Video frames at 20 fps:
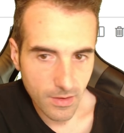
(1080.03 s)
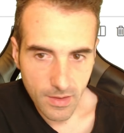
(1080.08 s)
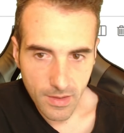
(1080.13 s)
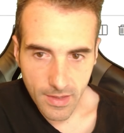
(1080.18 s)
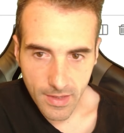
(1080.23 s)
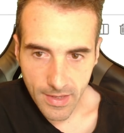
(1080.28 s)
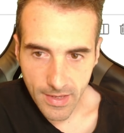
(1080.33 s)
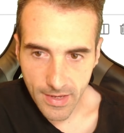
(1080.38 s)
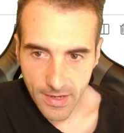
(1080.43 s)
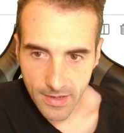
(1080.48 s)

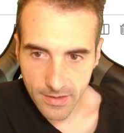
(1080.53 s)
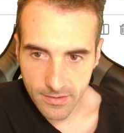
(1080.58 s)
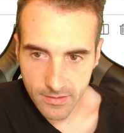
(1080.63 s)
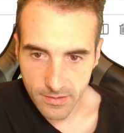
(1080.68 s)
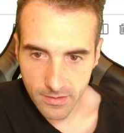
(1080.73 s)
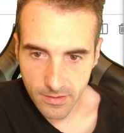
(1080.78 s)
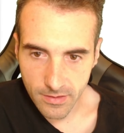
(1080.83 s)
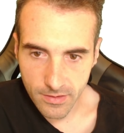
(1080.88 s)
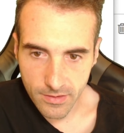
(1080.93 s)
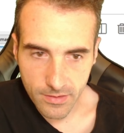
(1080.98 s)
and
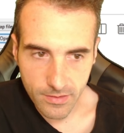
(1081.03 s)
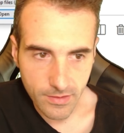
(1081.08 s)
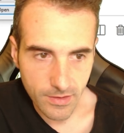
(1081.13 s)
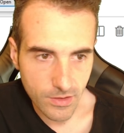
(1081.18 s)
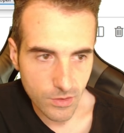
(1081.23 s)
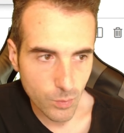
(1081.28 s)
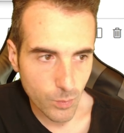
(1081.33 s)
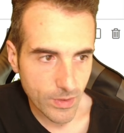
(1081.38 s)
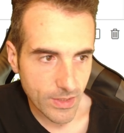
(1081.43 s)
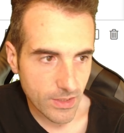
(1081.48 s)

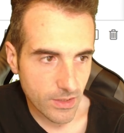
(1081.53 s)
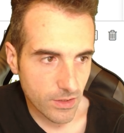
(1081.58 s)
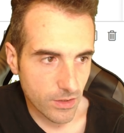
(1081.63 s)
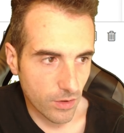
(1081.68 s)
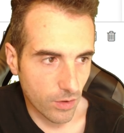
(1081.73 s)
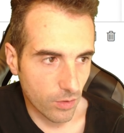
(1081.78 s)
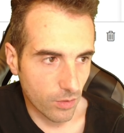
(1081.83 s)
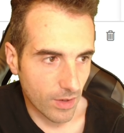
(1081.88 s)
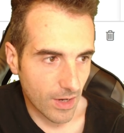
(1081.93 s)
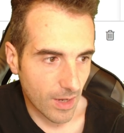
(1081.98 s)
this
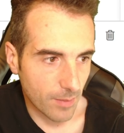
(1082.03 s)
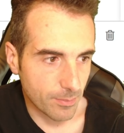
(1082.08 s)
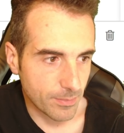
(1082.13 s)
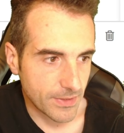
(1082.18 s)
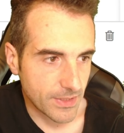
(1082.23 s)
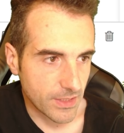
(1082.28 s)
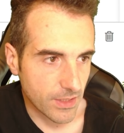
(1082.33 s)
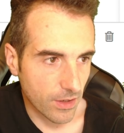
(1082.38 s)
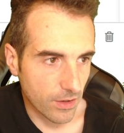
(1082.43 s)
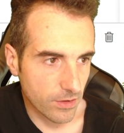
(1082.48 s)
window
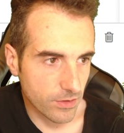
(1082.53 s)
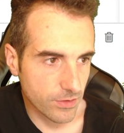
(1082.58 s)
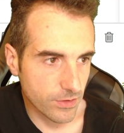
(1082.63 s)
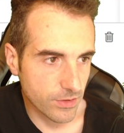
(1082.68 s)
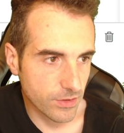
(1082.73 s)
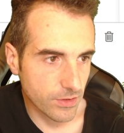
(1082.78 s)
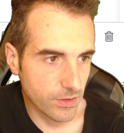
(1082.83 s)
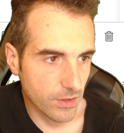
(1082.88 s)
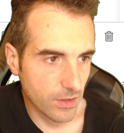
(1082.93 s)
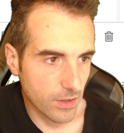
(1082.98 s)

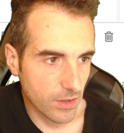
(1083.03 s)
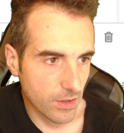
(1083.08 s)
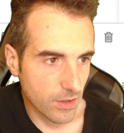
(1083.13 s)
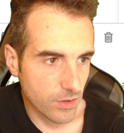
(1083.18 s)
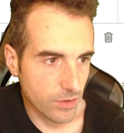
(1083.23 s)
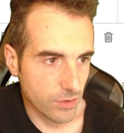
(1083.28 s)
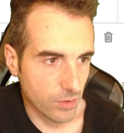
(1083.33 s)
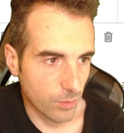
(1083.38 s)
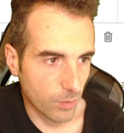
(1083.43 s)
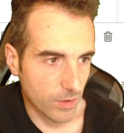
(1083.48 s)
appears.
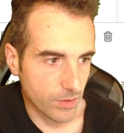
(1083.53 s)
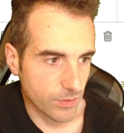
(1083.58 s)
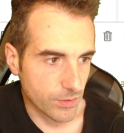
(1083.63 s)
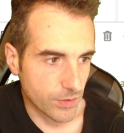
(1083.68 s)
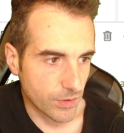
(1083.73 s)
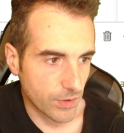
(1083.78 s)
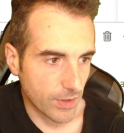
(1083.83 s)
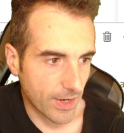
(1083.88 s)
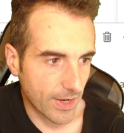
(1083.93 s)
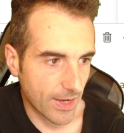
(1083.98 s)
So what
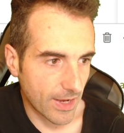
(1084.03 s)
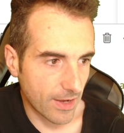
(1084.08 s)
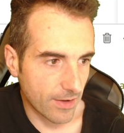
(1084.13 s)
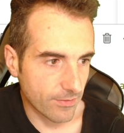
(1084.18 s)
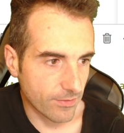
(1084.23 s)
you have,